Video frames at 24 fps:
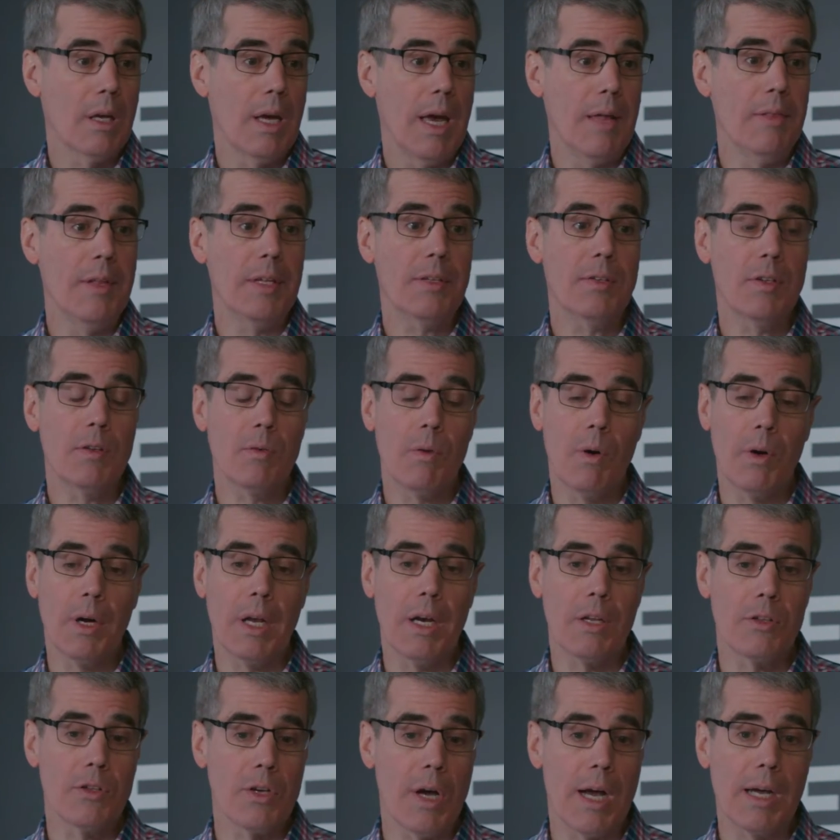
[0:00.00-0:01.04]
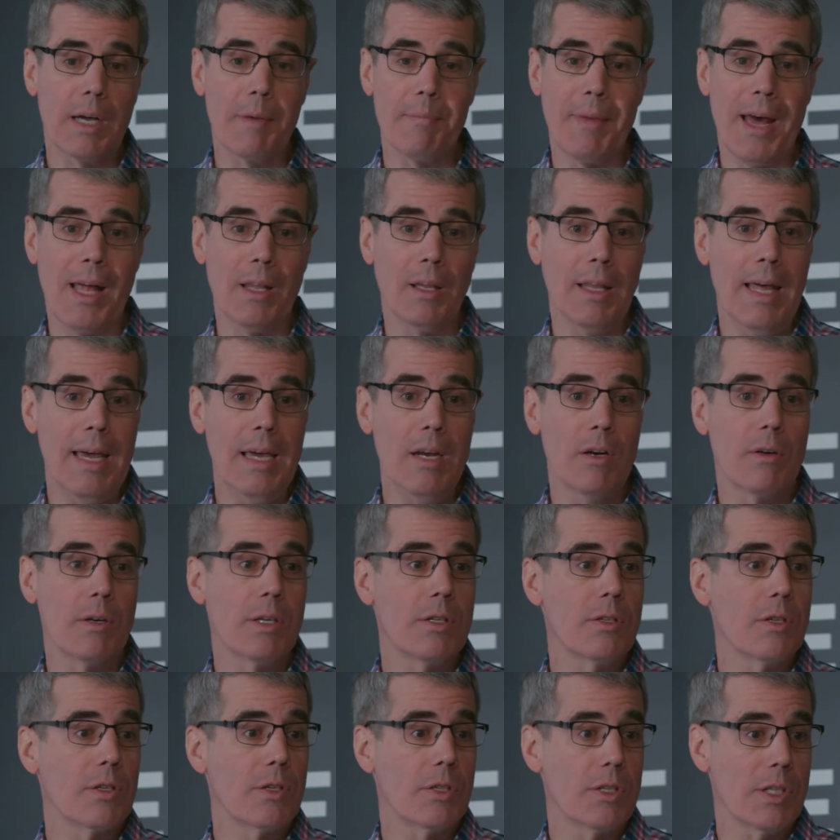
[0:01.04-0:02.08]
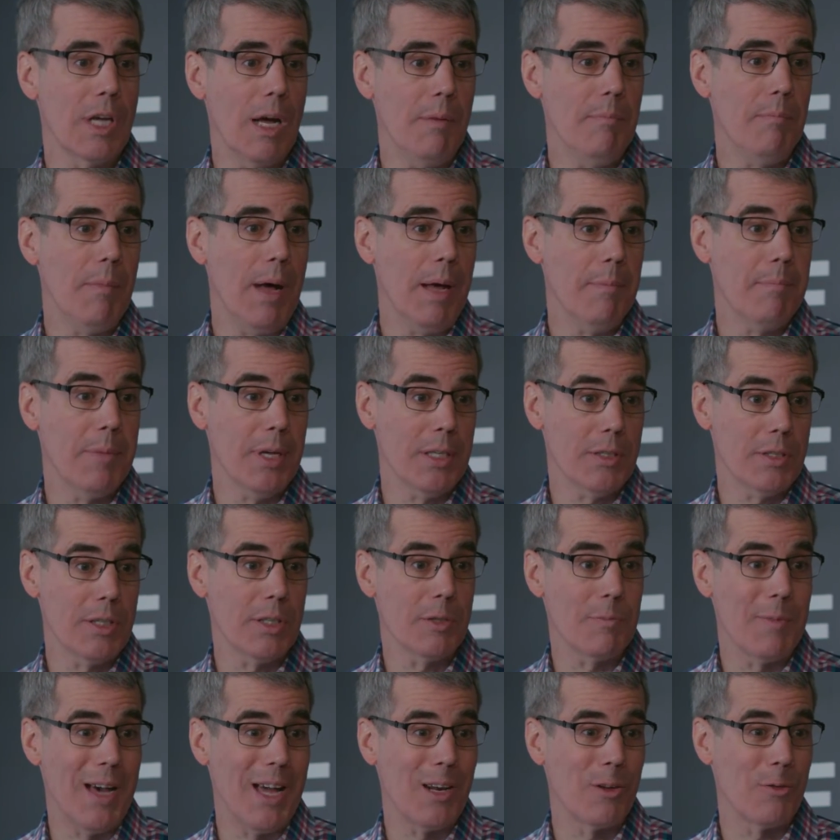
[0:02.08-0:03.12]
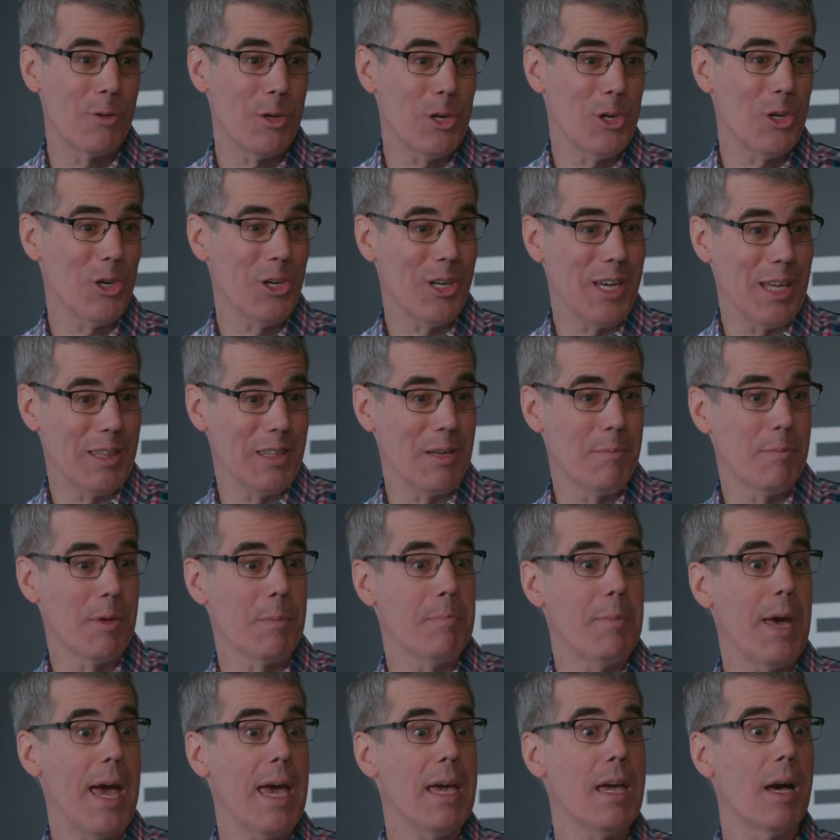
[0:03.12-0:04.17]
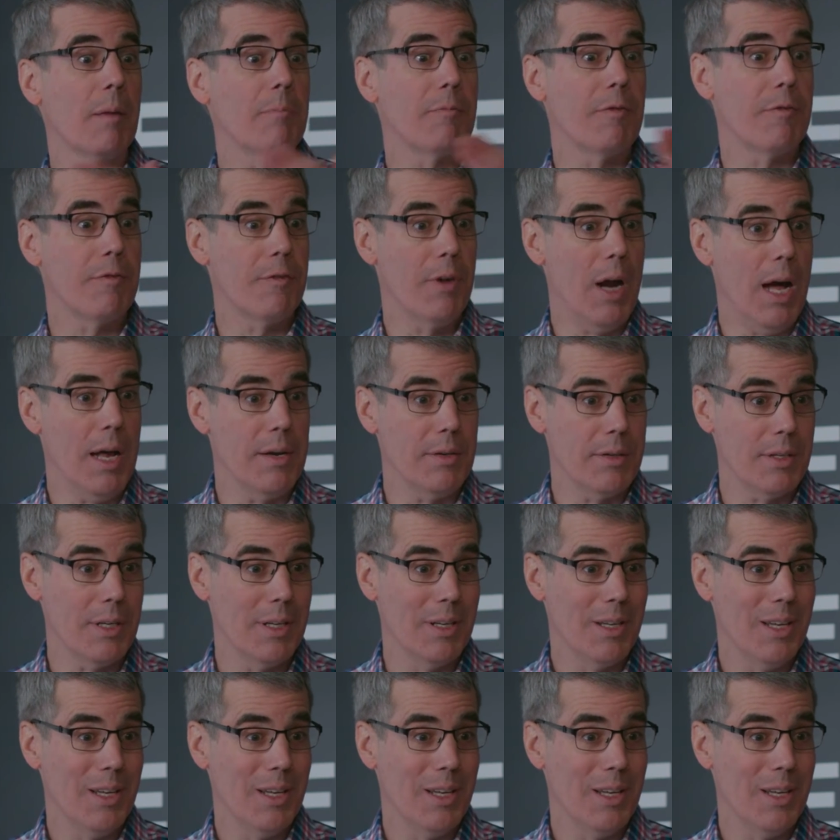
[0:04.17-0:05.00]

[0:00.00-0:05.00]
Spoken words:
And this is what we're going to talk about later, is there's some business models where you could get them to pay up front.